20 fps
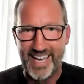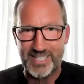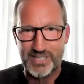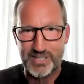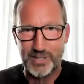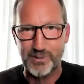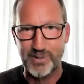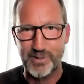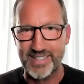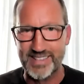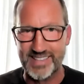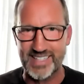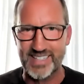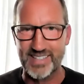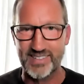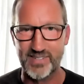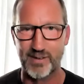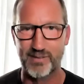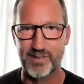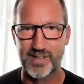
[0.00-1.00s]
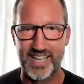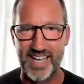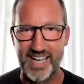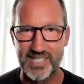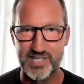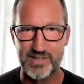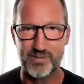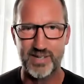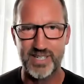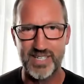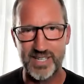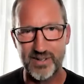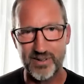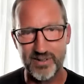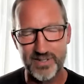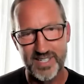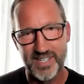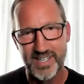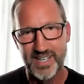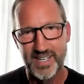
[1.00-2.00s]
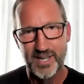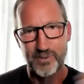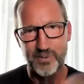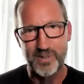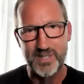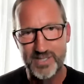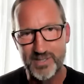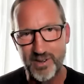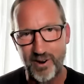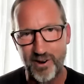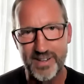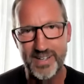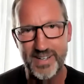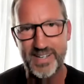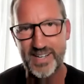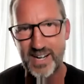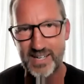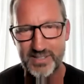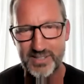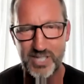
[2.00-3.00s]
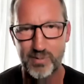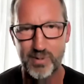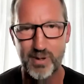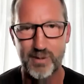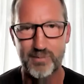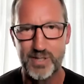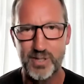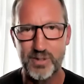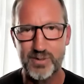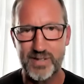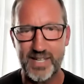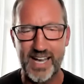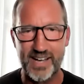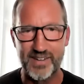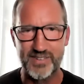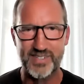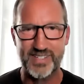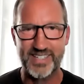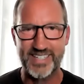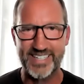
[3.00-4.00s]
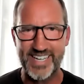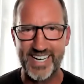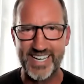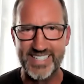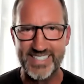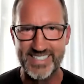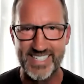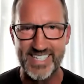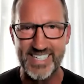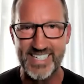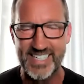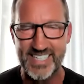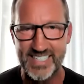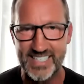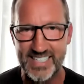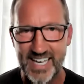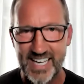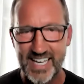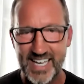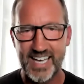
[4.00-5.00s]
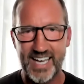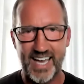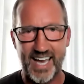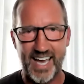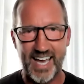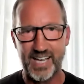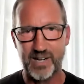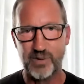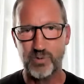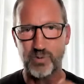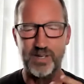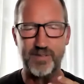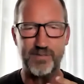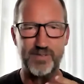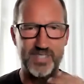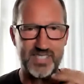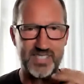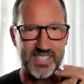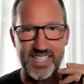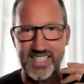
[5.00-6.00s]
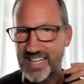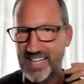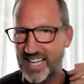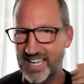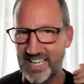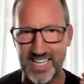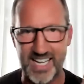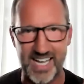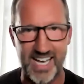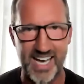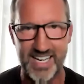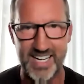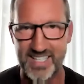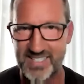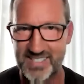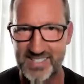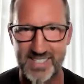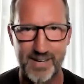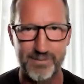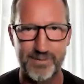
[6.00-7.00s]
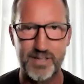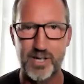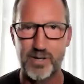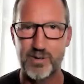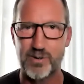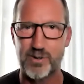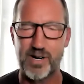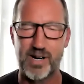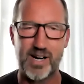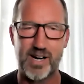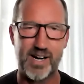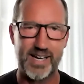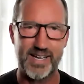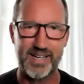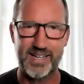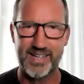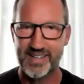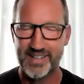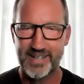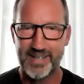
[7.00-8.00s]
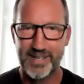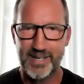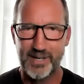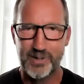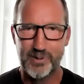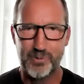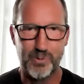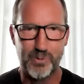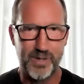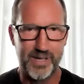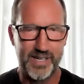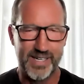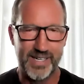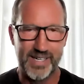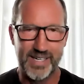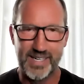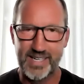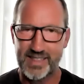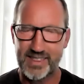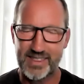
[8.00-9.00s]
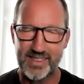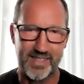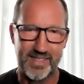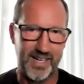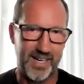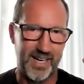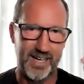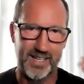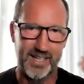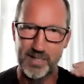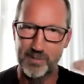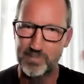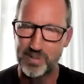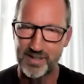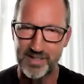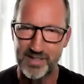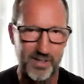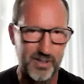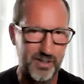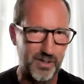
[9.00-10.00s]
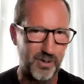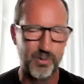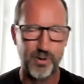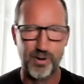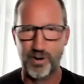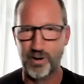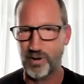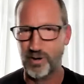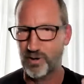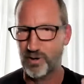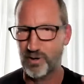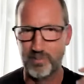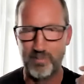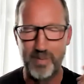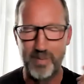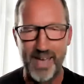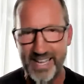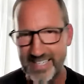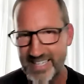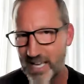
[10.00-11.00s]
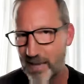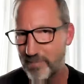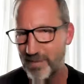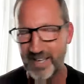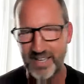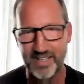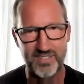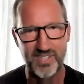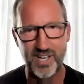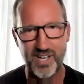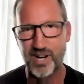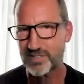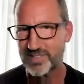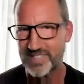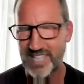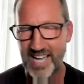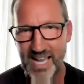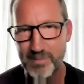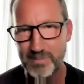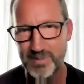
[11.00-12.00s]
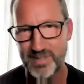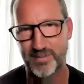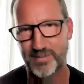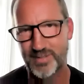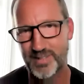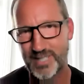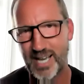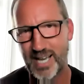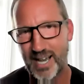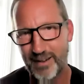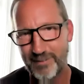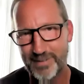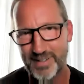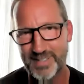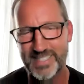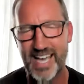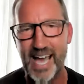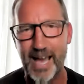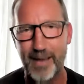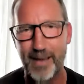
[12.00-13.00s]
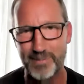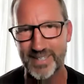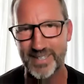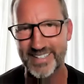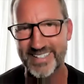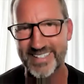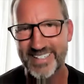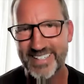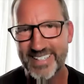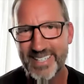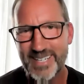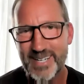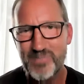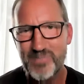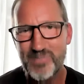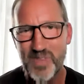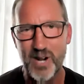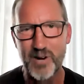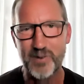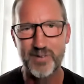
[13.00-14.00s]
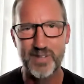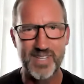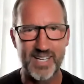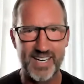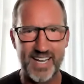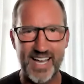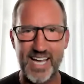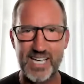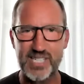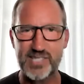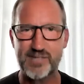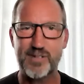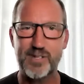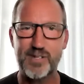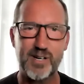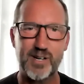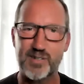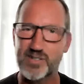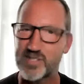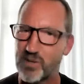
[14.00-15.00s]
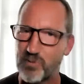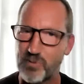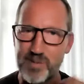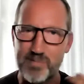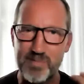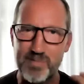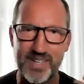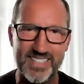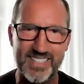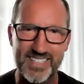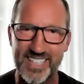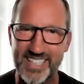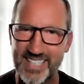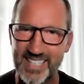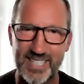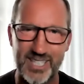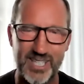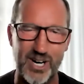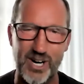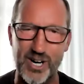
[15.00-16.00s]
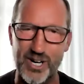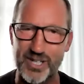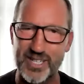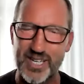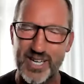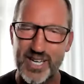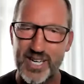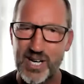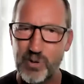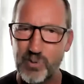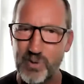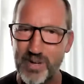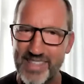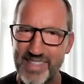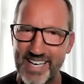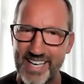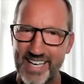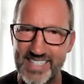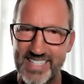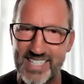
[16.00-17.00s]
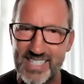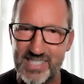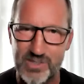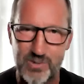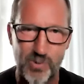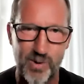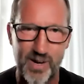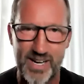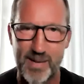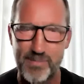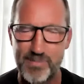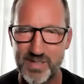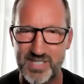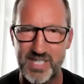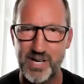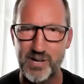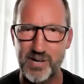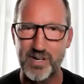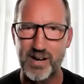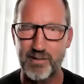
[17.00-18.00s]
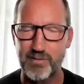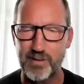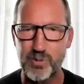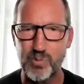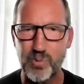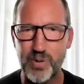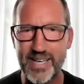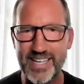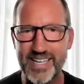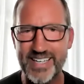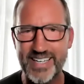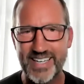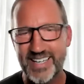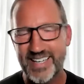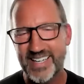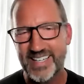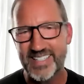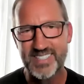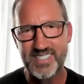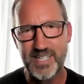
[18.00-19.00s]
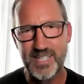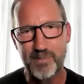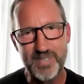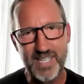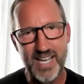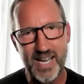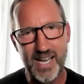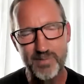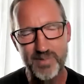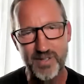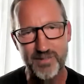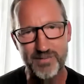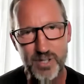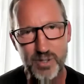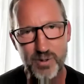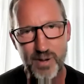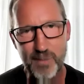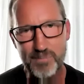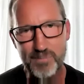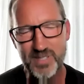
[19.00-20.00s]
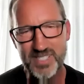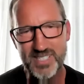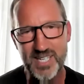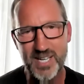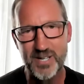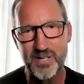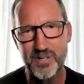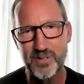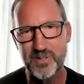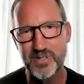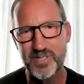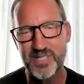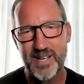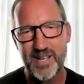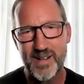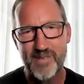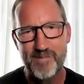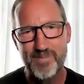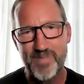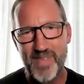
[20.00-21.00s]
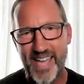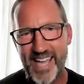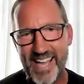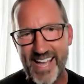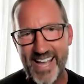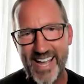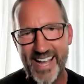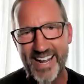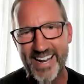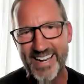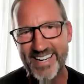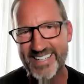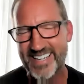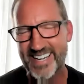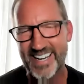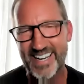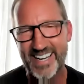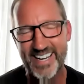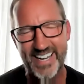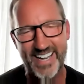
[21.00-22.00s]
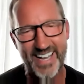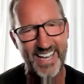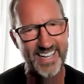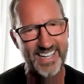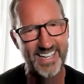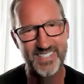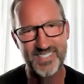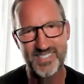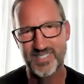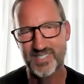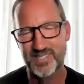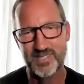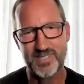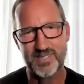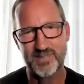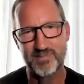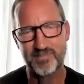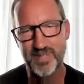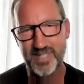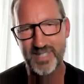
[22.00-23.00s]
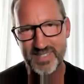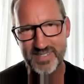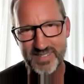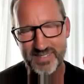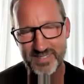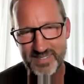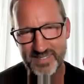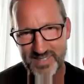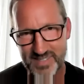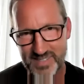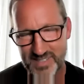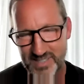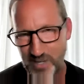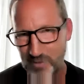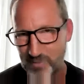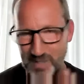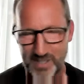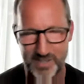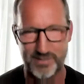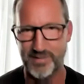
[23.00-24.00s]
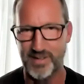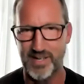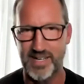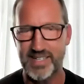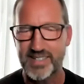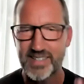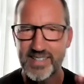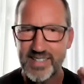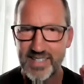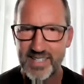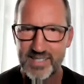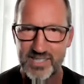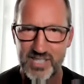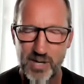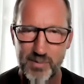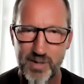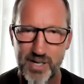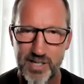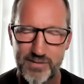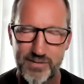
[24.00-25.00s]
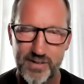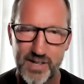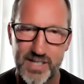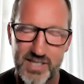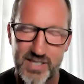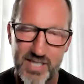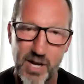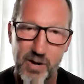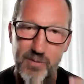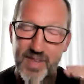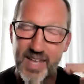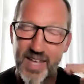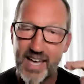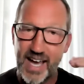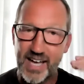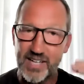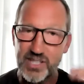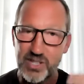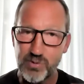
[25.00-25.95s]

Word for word: and doing things over the last three years we started in october of 2019 and we've seen a lot of stuff go on with uh, the political world, pandemics, all types of stuff has happened over the last few years. And we've been clicking along with at least one episode every week, sometimes a few episodes. And uh, and it's just been so much fun, so much fun. So I